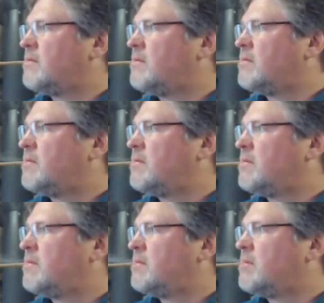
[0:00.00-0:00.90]

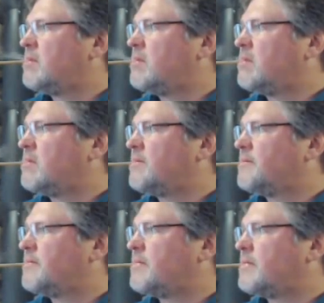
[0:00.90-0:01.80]

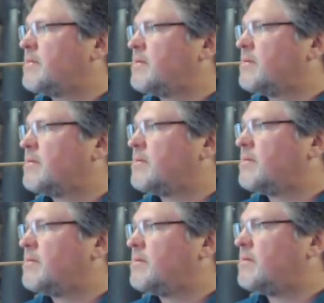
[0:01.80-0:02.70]

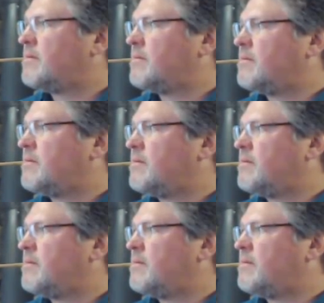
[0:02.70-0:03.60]

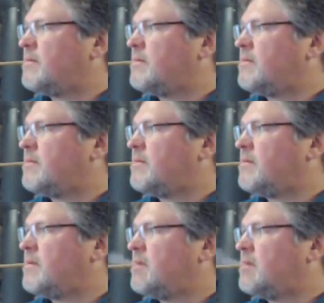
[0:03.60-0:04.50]

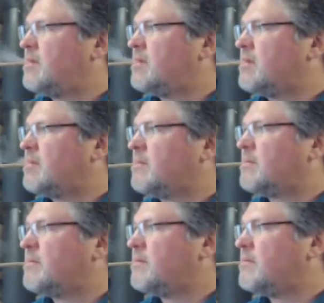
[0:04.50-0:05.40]

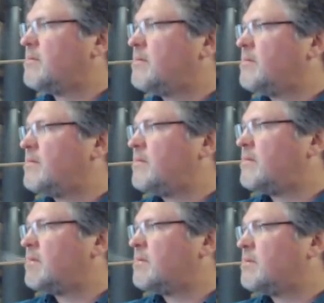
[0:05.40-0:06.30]

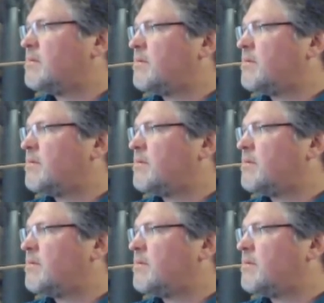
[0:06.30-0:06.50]
[no speech]